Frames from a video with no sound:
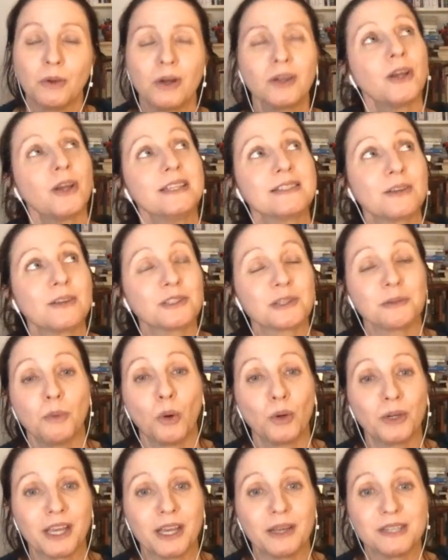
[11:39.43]
Oh no, he's got some
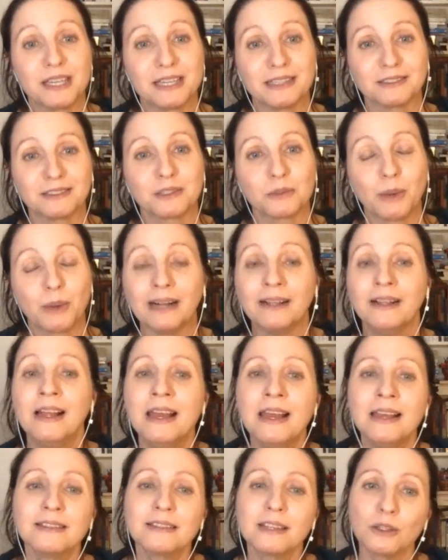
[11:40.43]
audio deals as well.
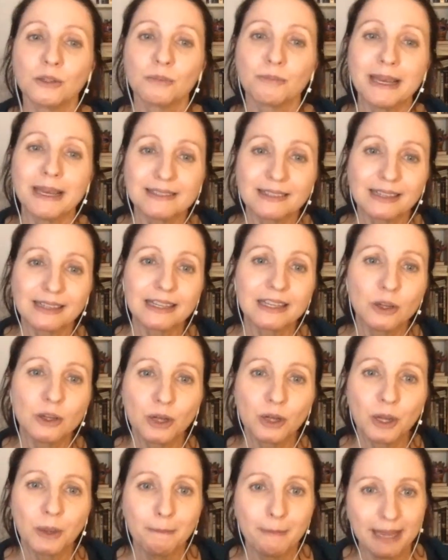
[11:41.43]
So you, basically, you
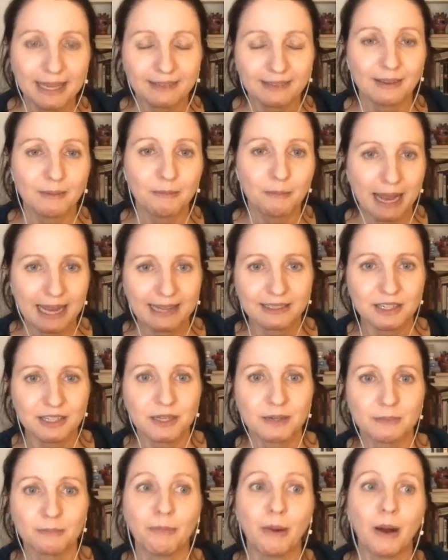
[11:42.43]
can mix and
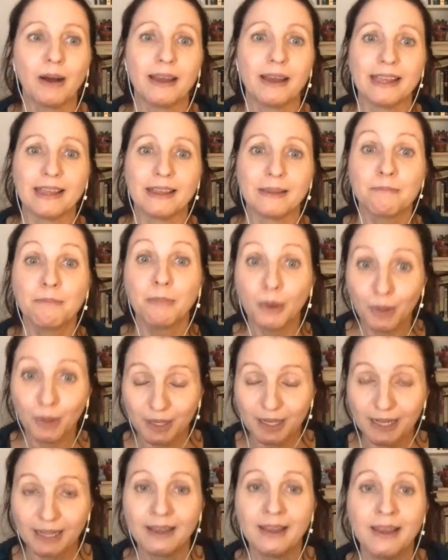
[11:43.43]
match by
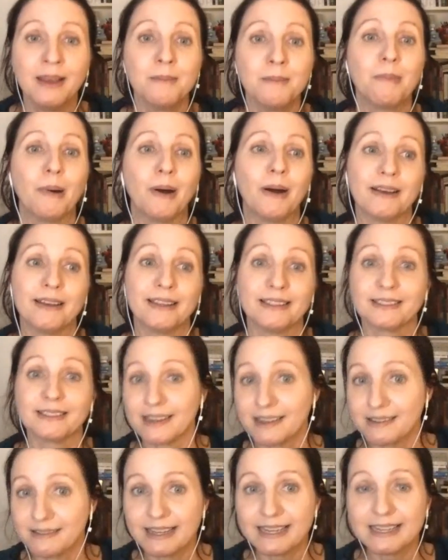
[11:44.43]
book, by
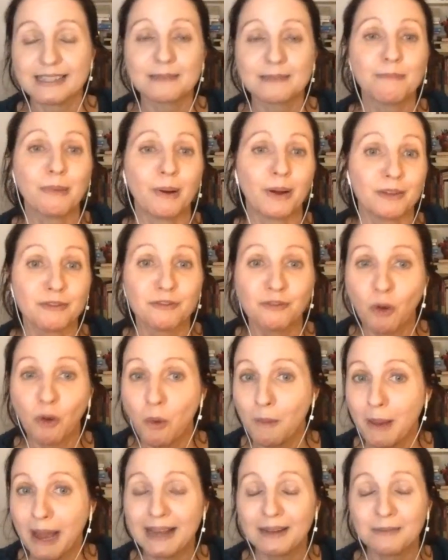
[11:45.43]
series, by
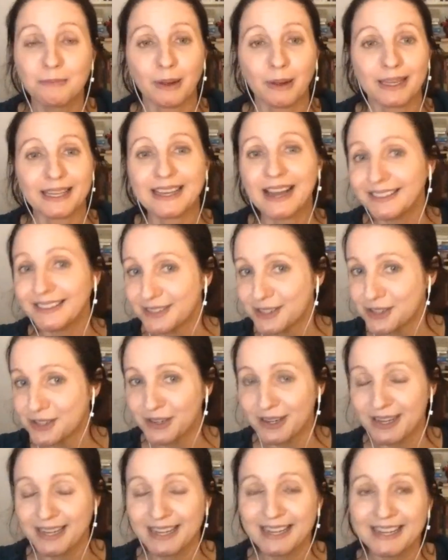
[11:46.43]
format, by
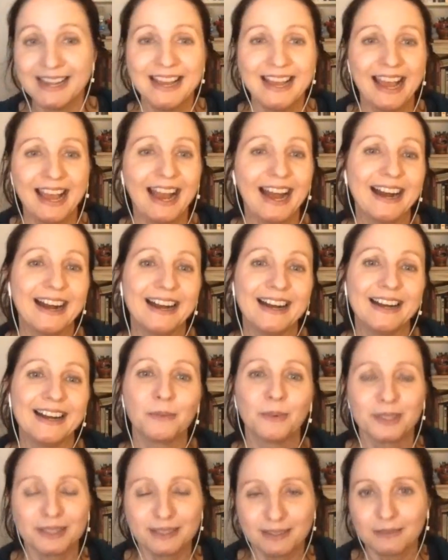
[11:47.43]
country, uh,
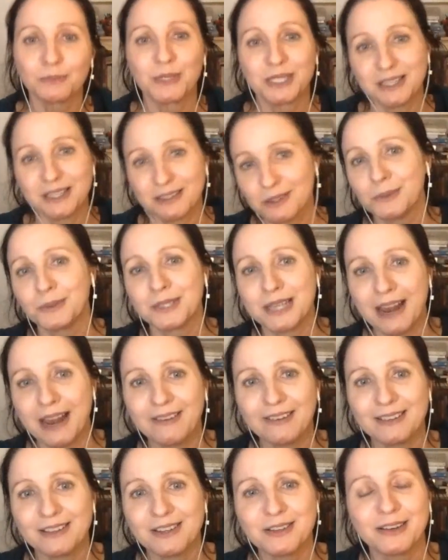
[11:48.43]
which is called
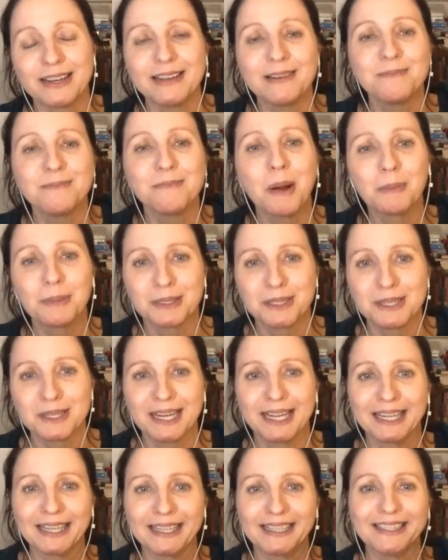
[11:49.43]
territory in
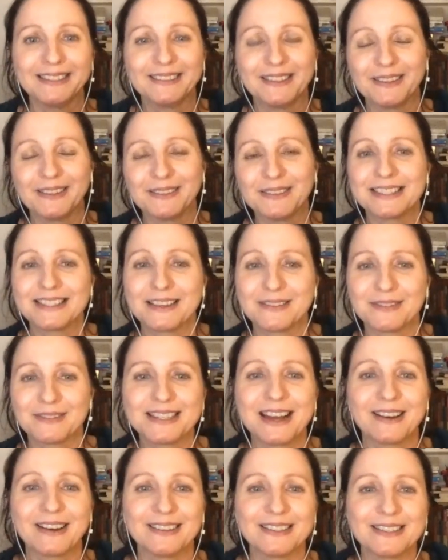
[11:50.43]
publishing. You know these different
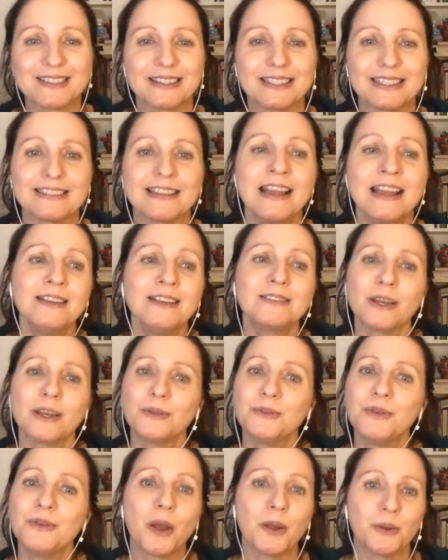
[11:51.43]
territories. So
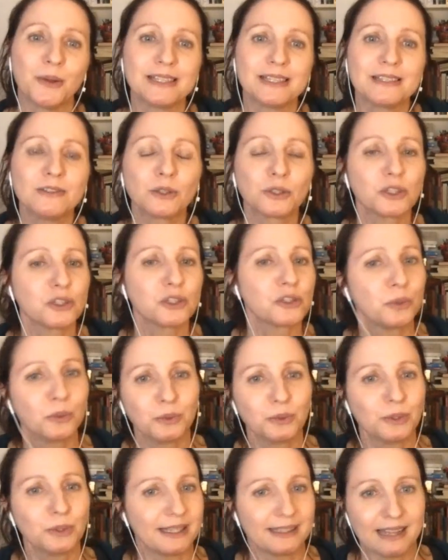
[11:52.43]
no, it's not at
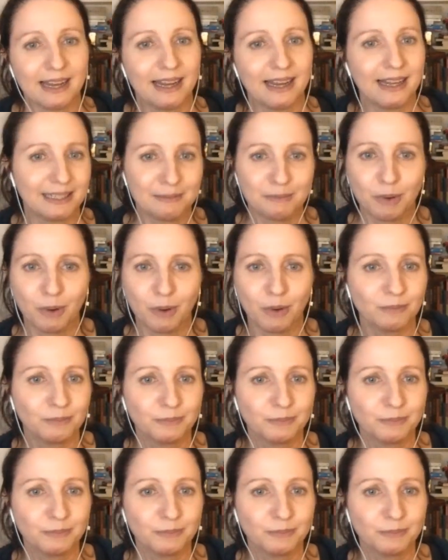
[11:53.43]
all like that anymore.